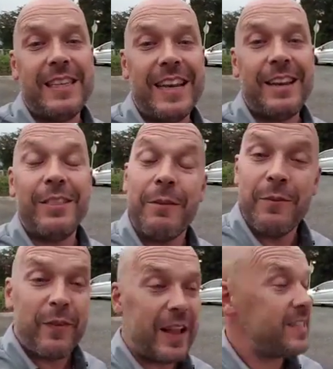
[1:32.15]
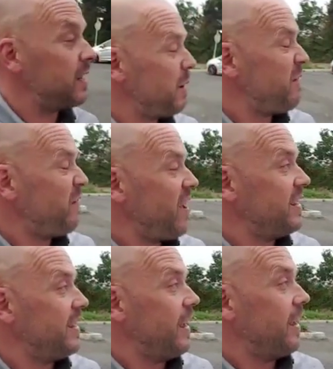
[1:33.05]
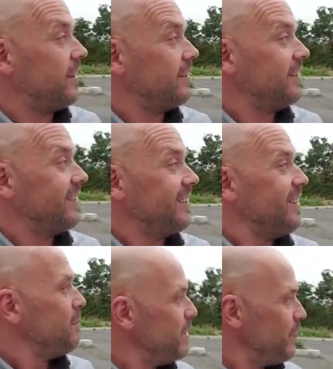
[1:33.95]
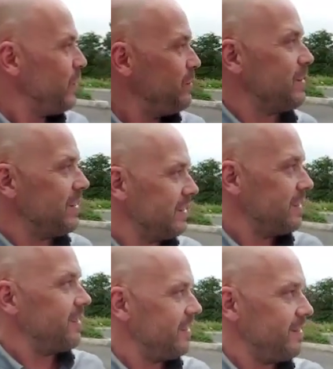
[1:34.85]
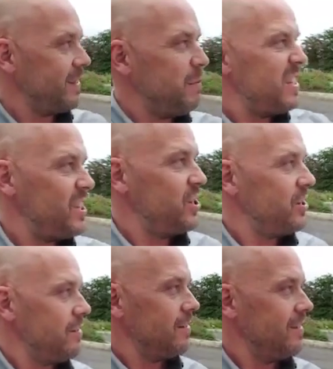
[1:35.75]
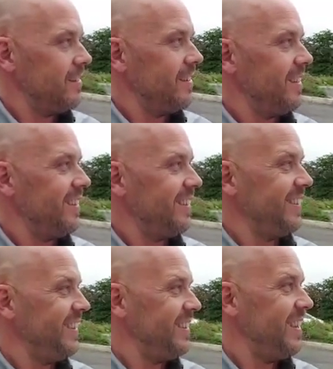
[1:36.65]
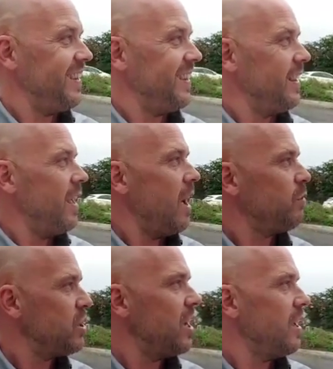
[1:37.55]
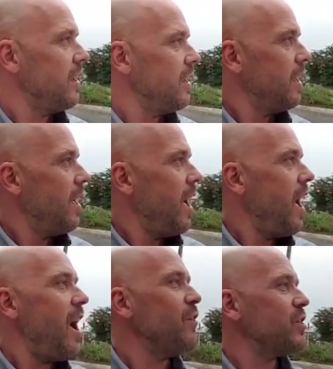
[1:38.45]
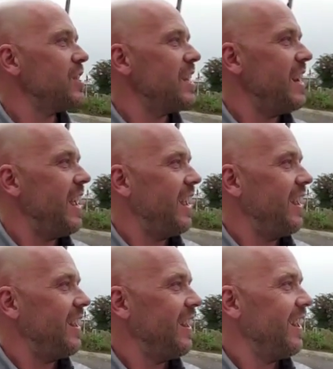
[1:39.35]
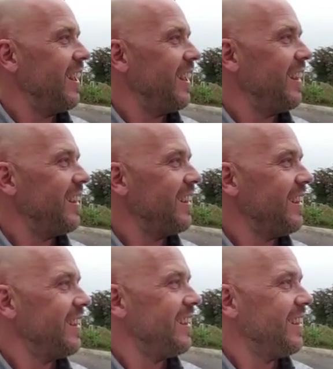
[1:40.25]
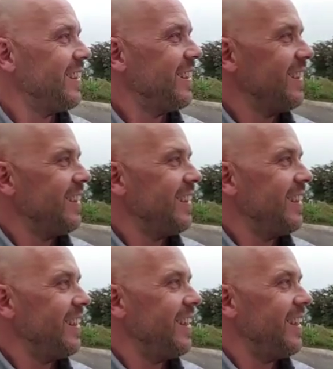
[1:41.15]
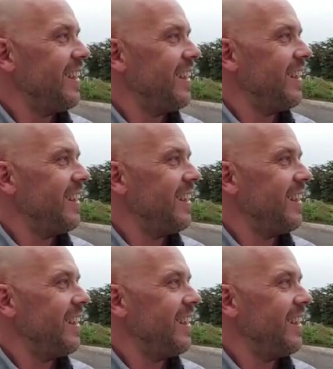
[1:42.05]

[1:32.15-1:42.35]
He said he th- fancied a bit of fun, didn't you? He thought you were going to give us a message. I did. Oh, did you? Yeah. I've not seen it. I went to my email my name.